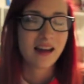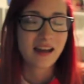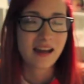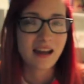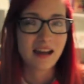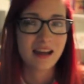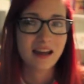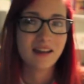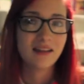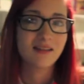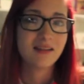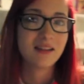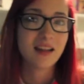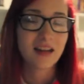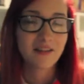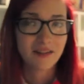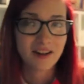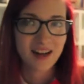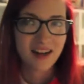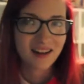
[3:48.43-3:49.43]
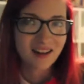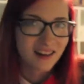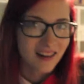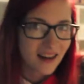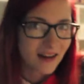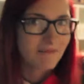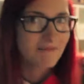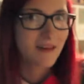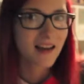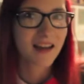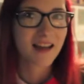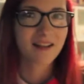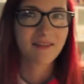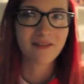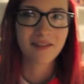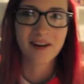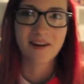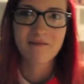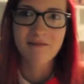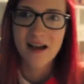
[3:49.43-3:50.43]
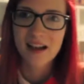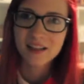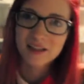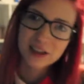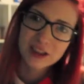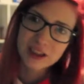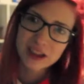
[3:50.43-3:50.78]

and David Tennant kept making fun of Matt's